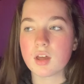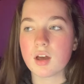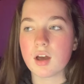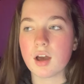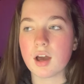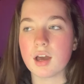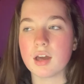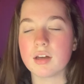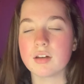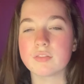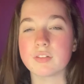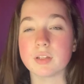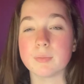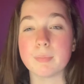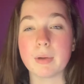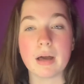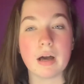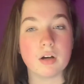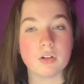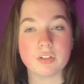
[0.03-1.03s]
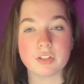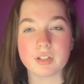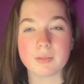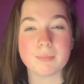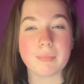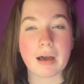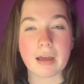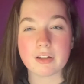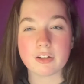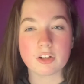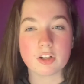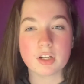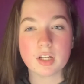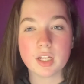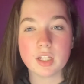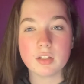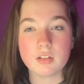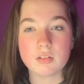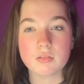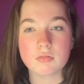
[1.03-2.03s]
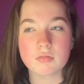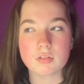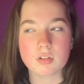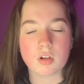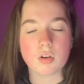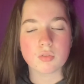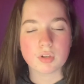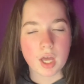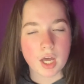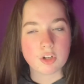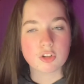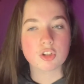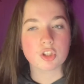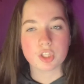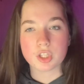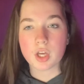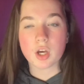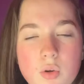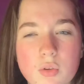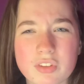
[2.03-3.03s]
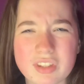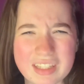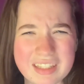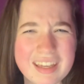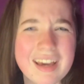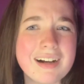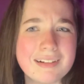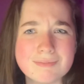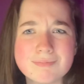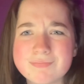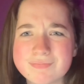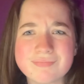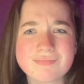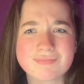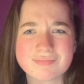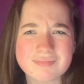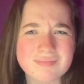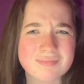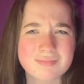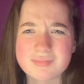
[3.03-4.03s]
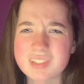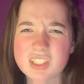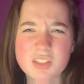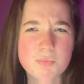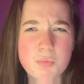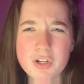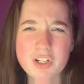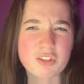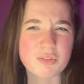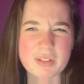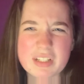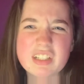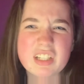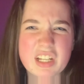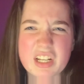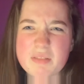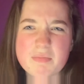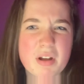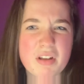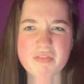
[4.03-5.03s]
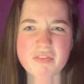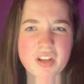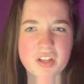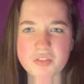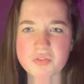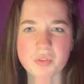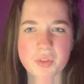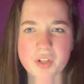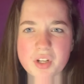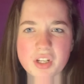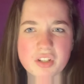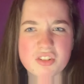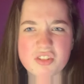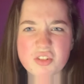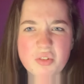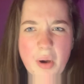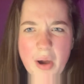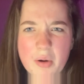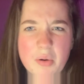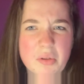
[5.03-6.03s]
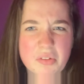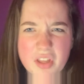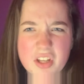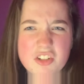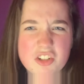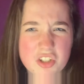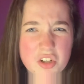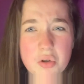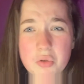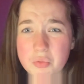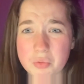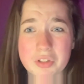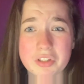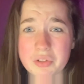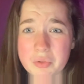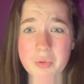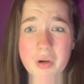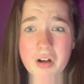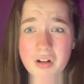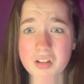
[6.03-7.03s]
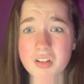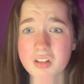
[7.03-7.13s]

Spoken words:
I have a pounding migraine, so naturally I was like, yeah, let's point a ringlet at my face for the next 2 hours. That should go really well.